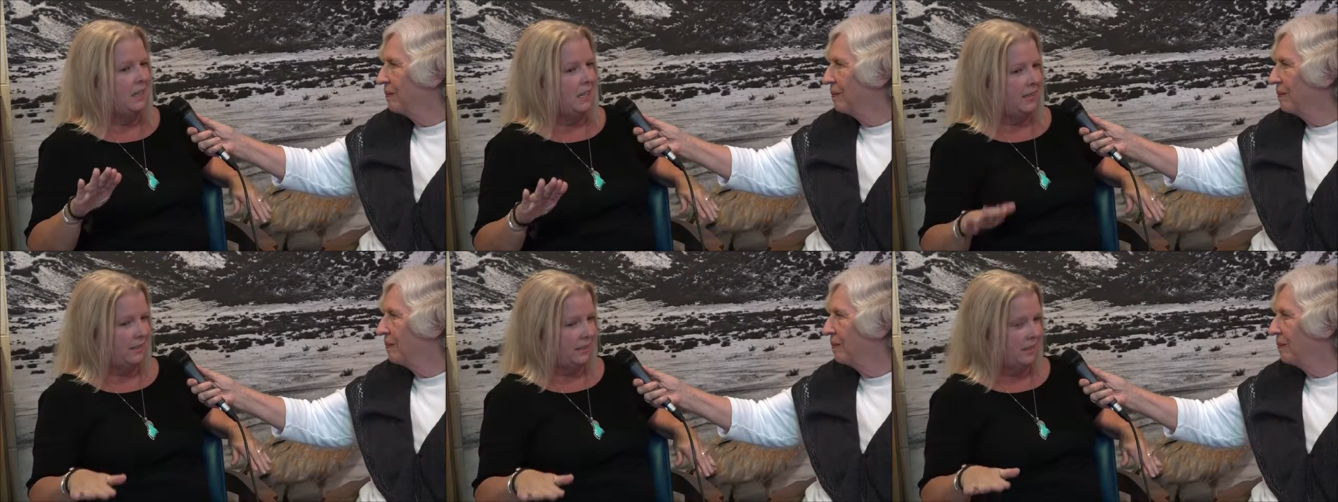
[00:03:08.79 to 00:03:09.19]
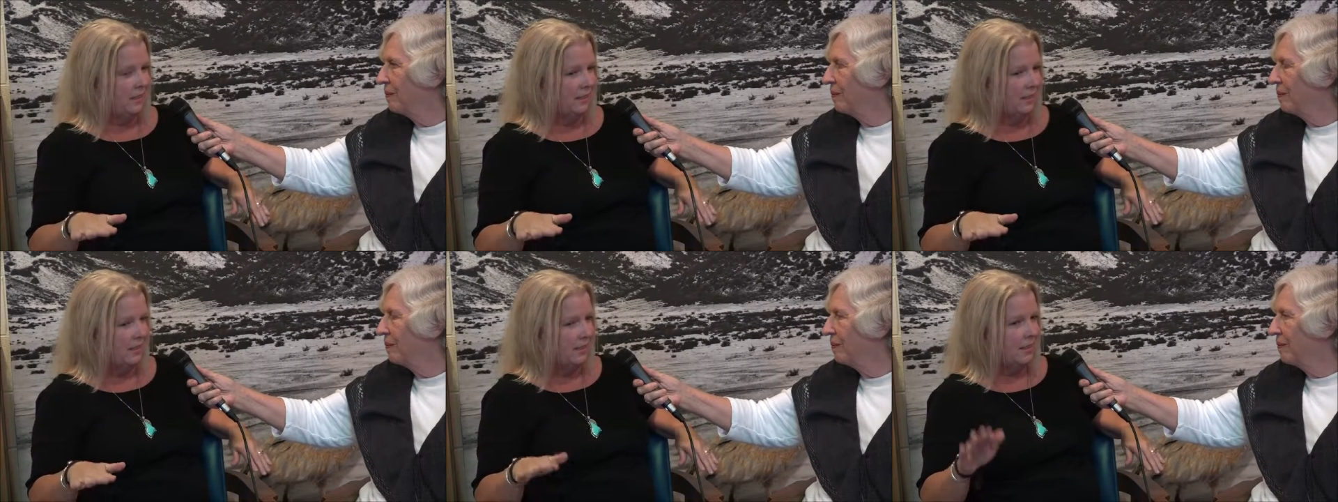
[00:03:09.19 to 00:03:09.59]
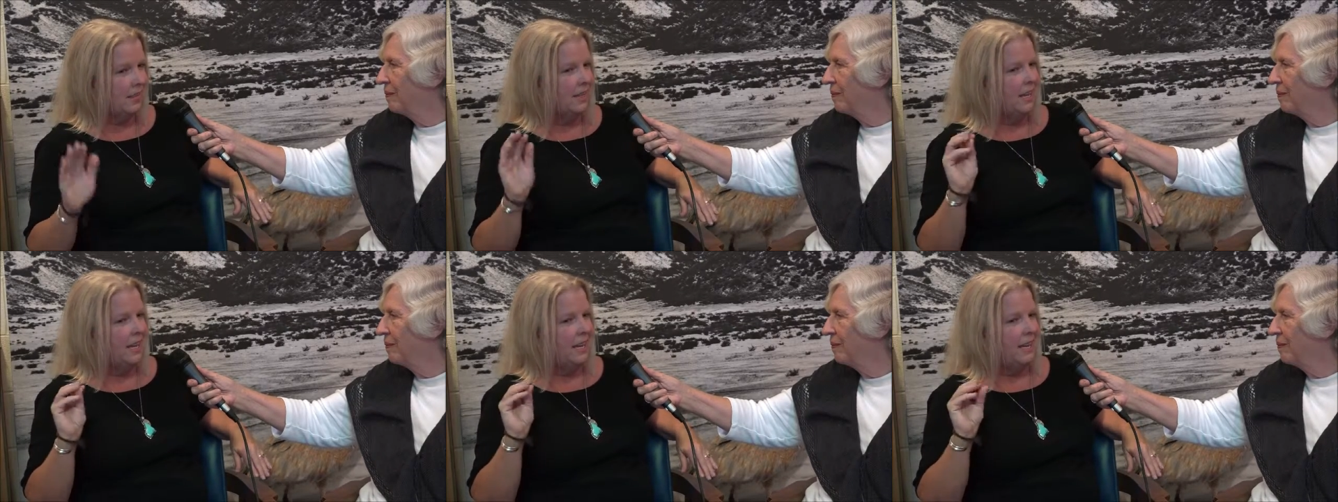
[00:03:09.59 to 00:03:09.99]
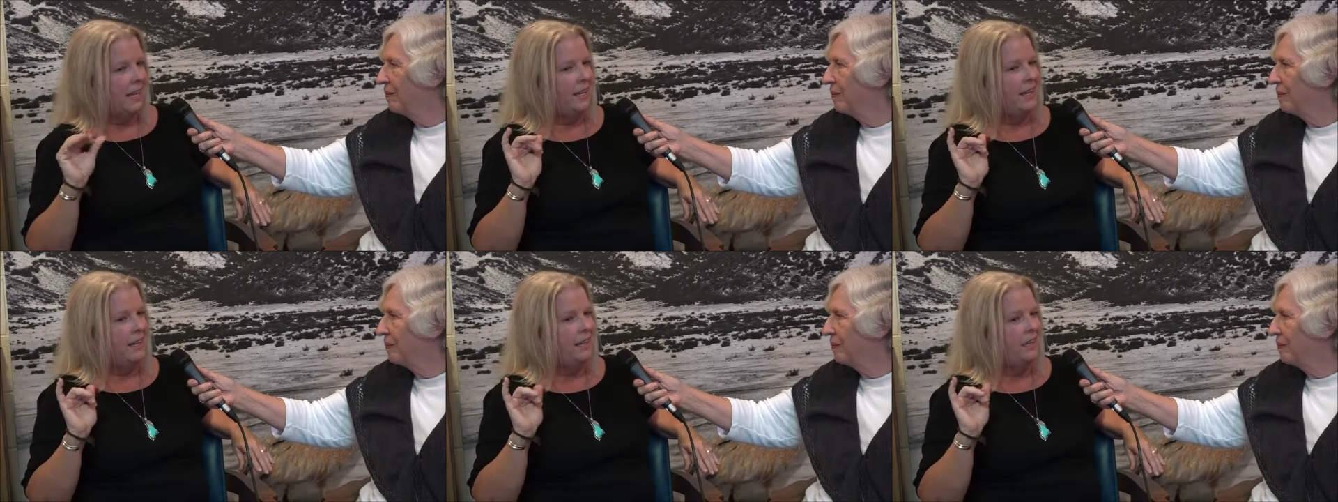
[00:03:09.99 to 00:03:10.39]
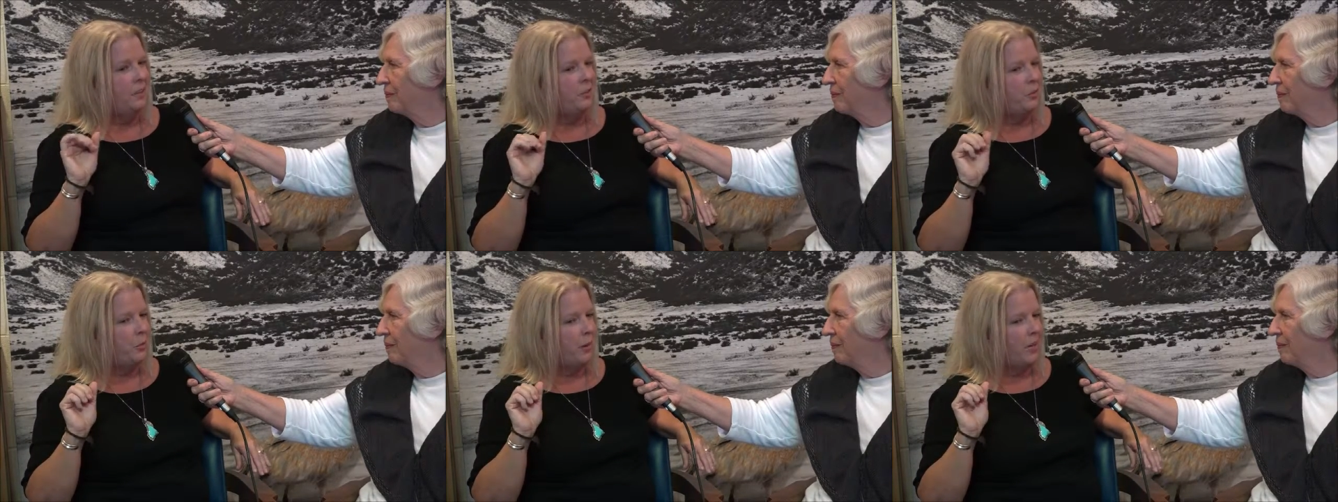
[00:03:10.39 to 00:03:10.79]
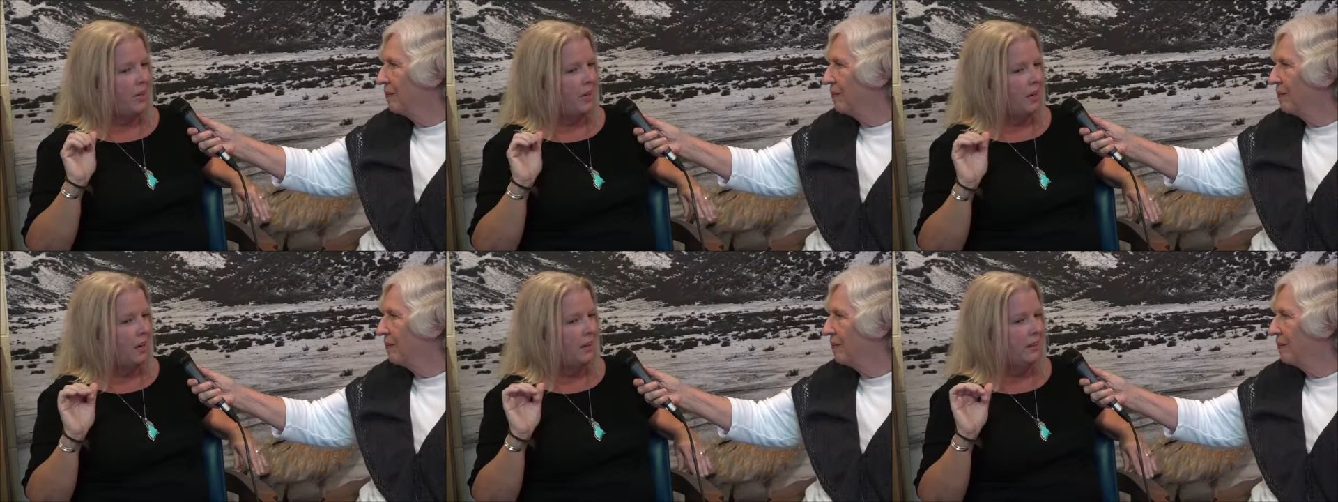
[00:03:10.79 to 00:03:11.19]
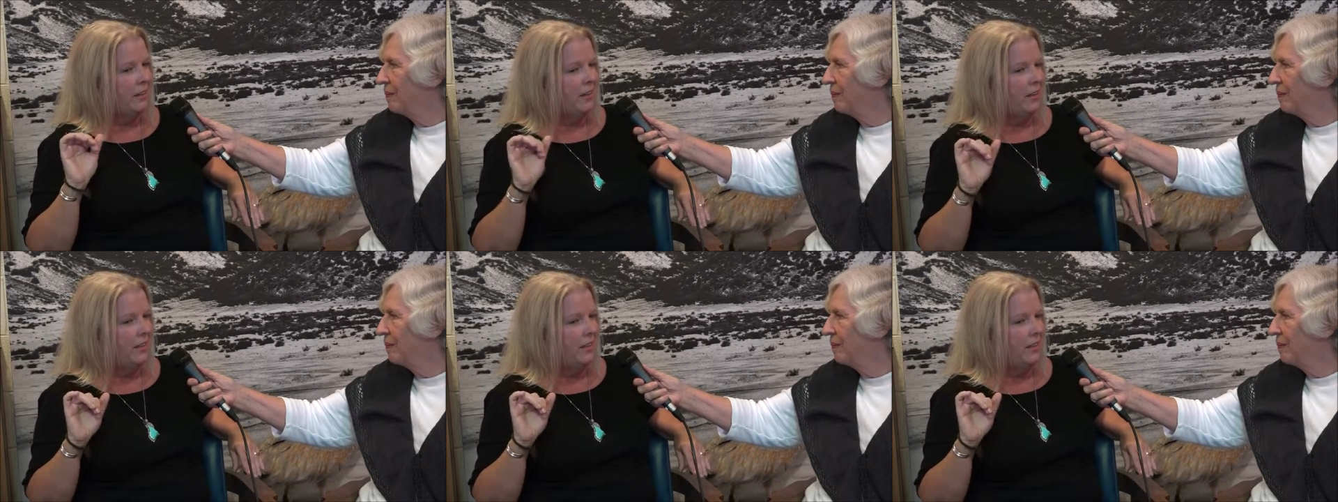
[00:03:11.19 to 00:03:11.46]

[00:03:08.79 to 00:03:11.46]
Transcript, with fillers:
Speaker 1: Texas, and then we got